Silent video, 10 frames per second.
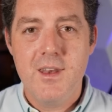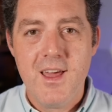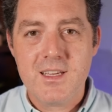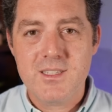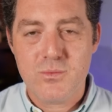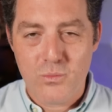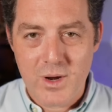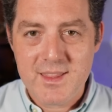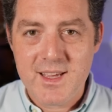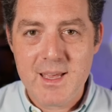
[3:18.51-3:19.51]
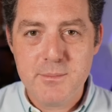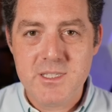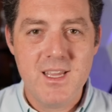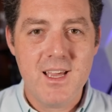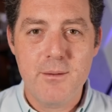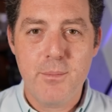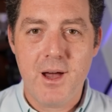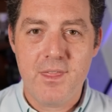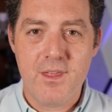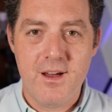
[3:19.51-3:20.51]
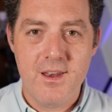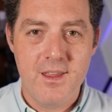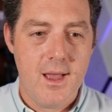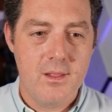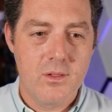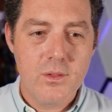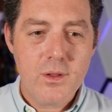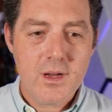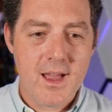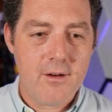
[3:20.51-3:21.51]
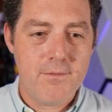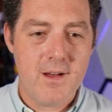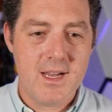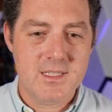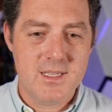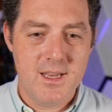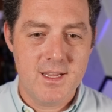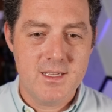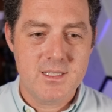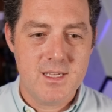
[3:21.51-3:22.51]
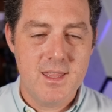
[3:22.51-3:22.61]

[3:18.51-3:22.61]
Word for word: Next, write the game Snake in Python and look how fast that is.